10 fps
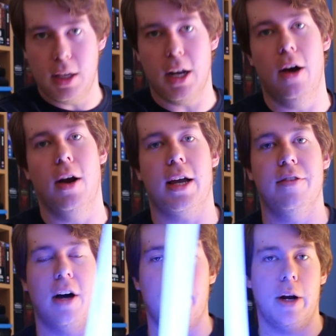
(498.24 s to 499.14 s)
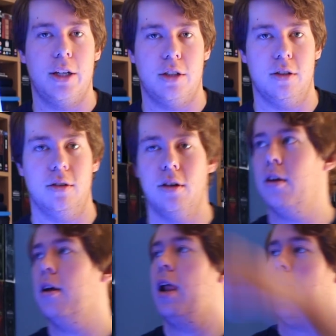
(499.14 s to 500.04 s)
you know, like a vibration
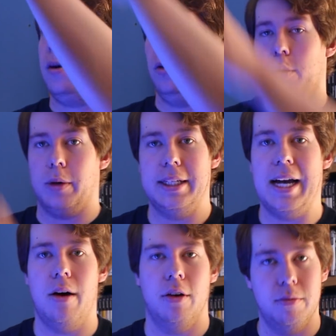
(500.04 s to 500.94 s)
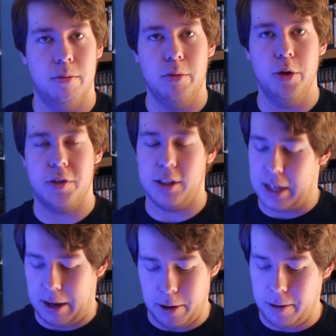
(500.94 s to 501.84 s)
all the way down and moves the
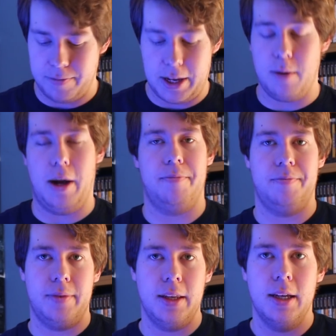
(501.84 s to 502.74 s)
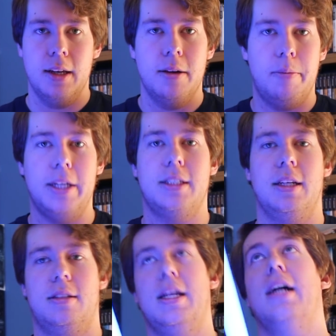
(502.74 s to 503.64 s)
saber. Anyway,
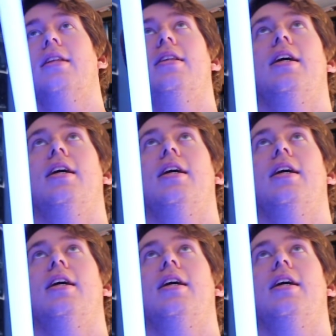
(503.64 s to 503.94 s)
basic standard